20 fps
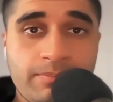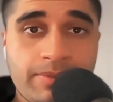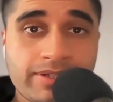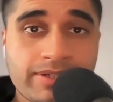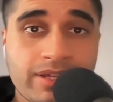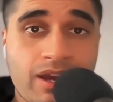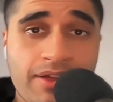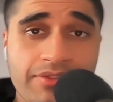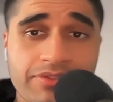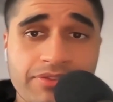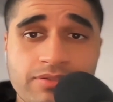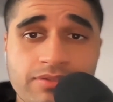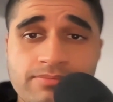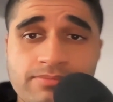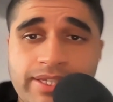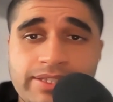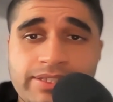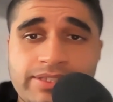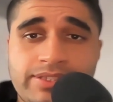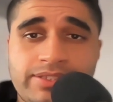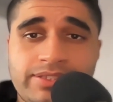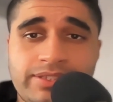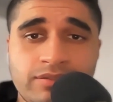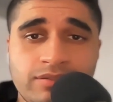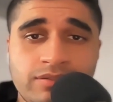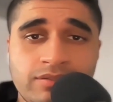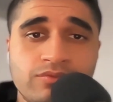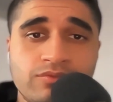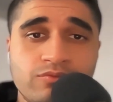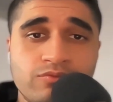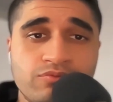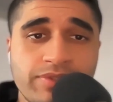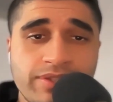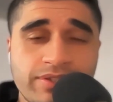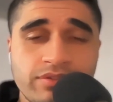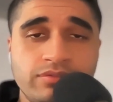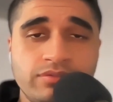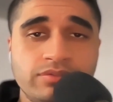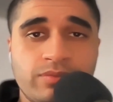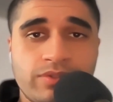But Gotham is still
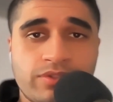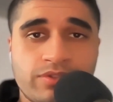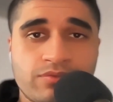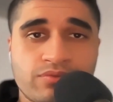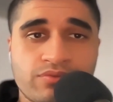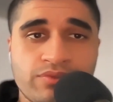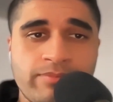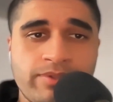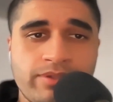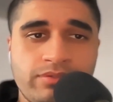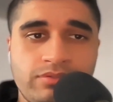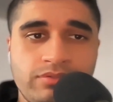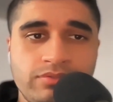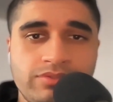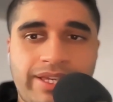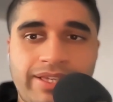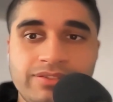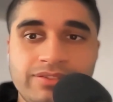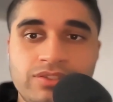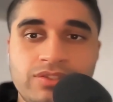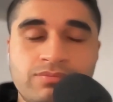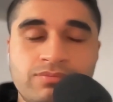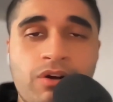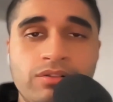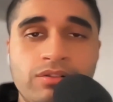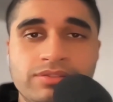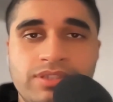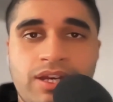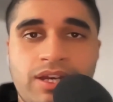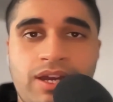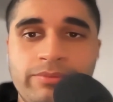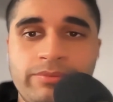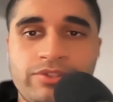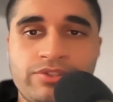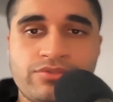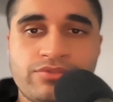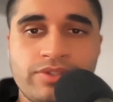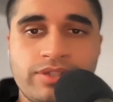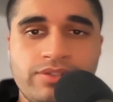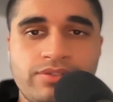riddled with criminals and small-time street